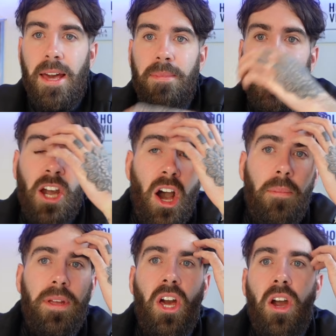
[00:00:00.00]
He
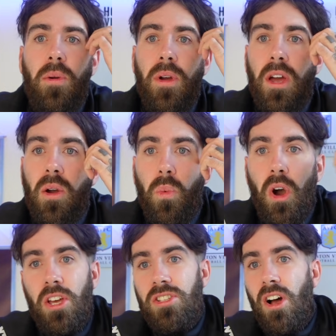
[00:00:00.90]
can't be no
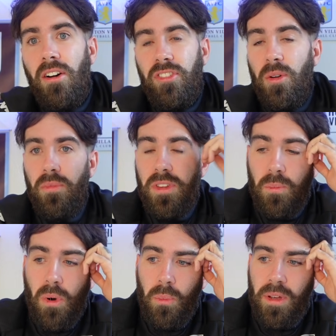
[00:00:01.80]
worse off
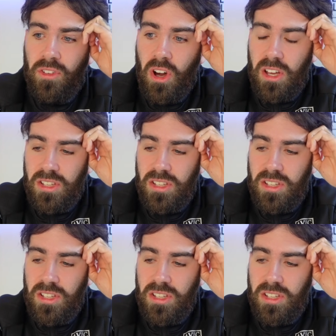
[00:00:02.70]
than what we've got.